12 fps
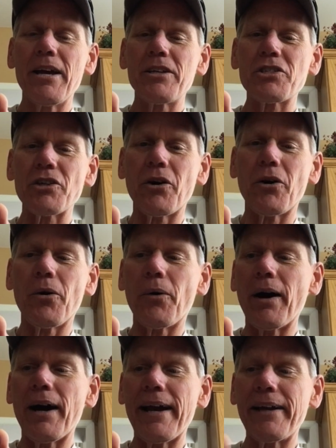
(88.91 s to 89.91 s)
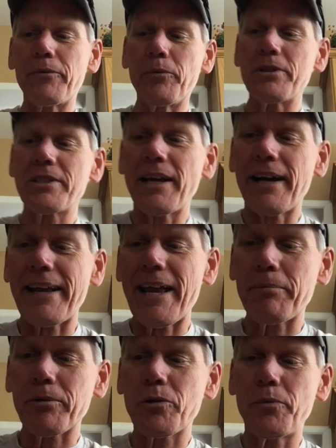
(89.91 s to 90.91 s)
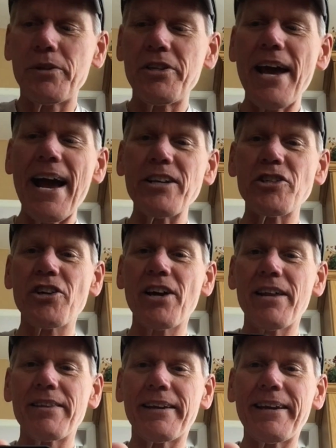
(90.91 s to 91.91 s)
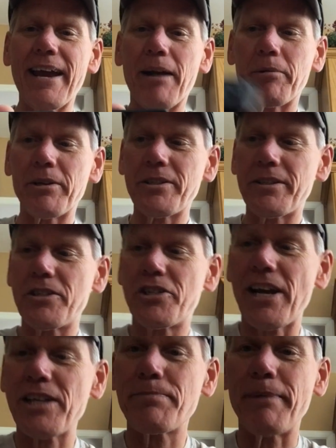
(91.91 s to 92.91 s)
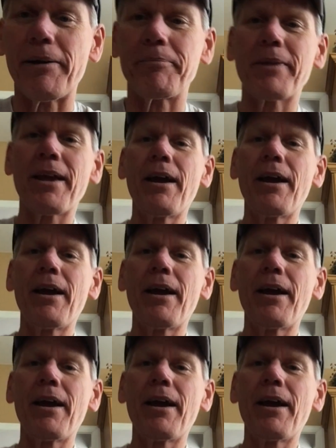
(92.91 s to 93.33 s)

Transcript: so I was not able to attach the camera to the chest mount.